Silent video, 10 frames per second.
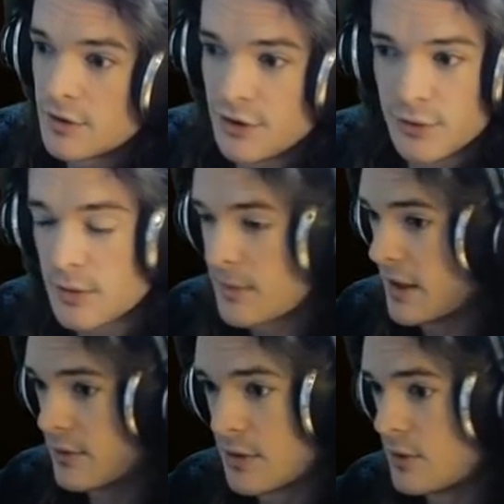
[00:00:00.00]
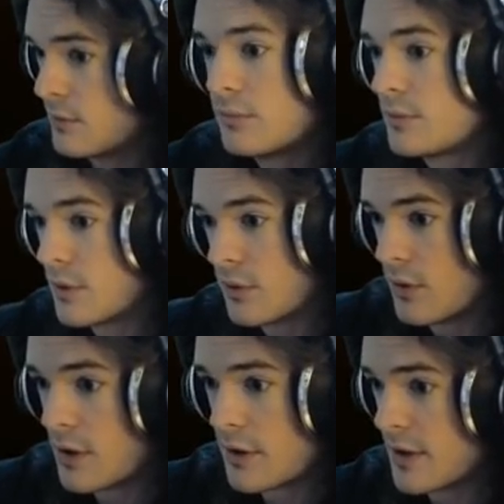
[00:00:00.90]
you can micro your
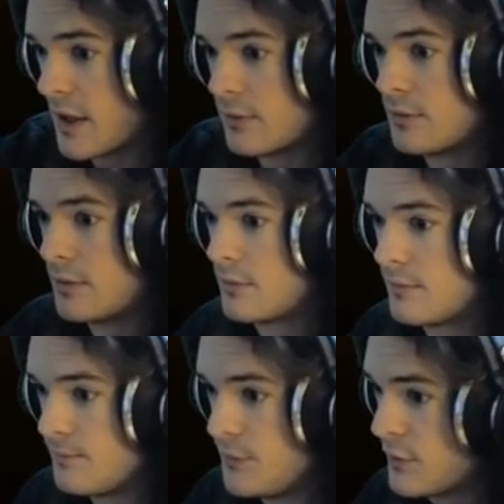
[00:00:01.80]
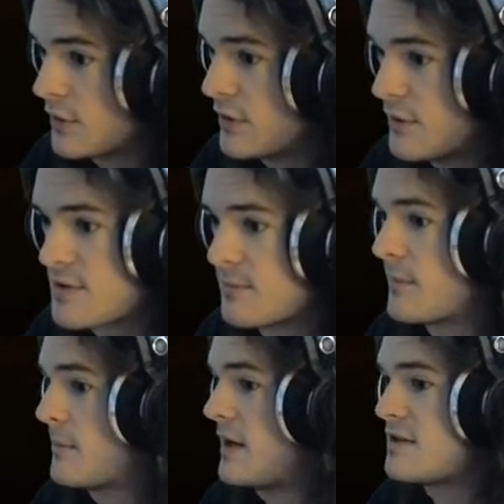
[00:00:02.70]
little heart out. You can do
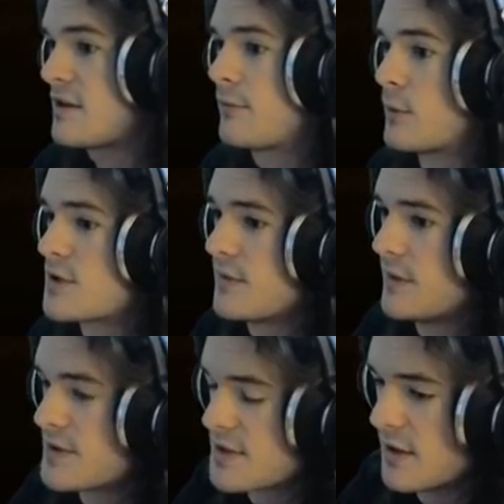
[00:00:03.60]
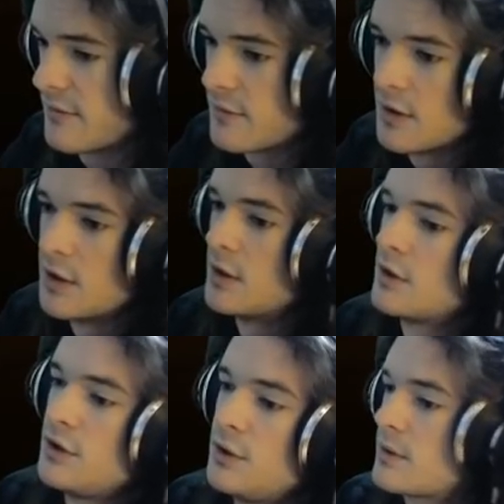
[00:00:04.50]
some amazing force field stuff.
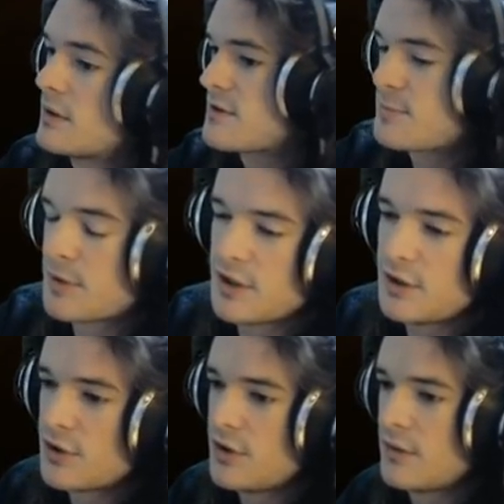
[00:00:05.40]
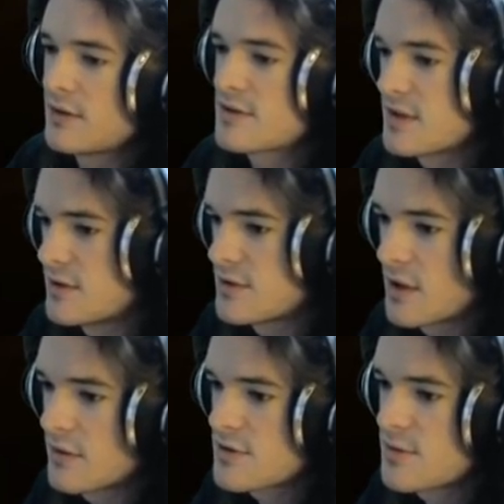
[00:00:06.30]
You can split your units and
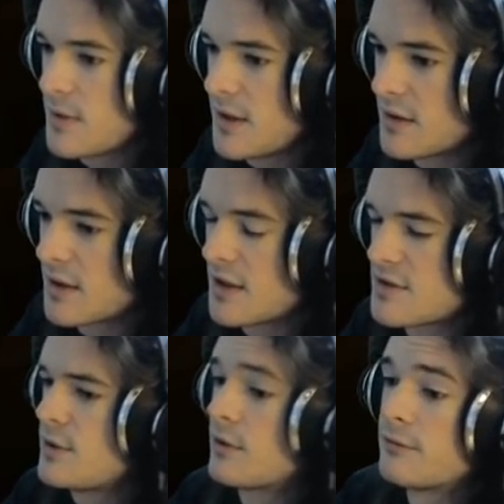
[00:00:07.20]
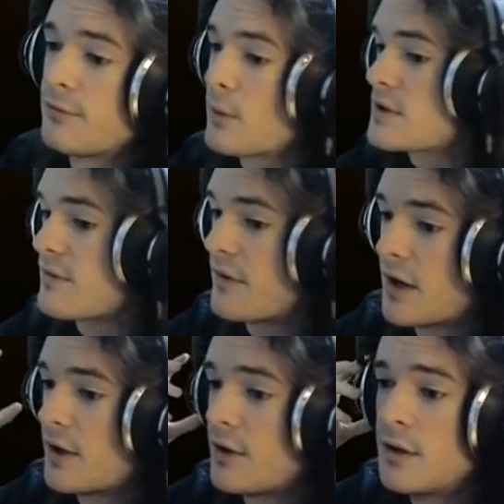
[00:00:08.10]
dodge the Baneling hits. You can focus
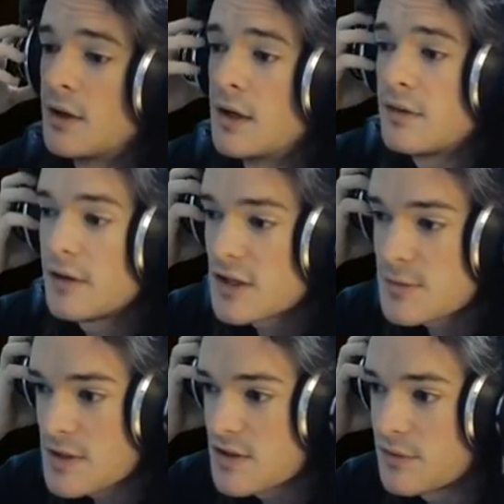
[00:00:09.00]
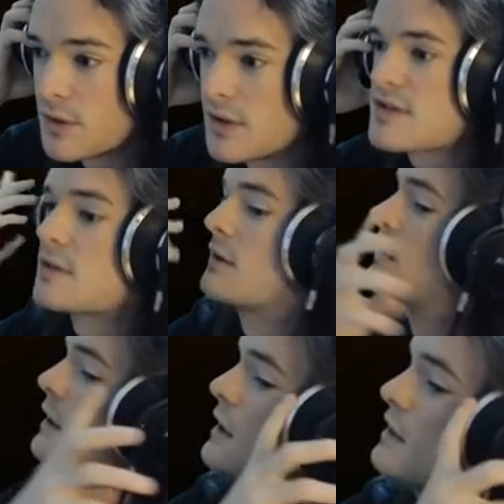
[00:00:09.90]
fire the expensive units.
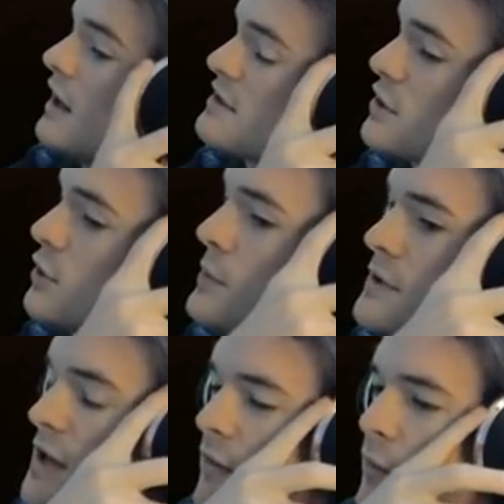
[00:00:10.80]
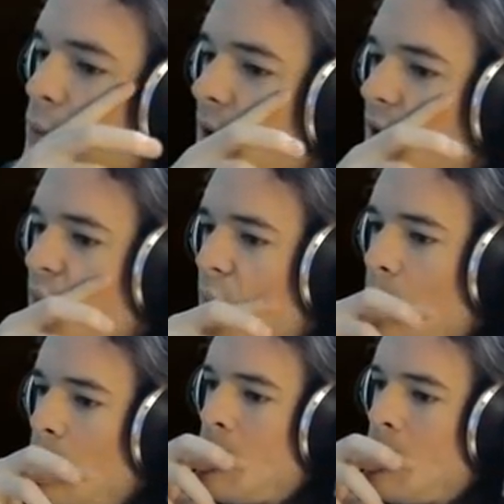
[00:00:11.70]
Lots of cool stuff with micro,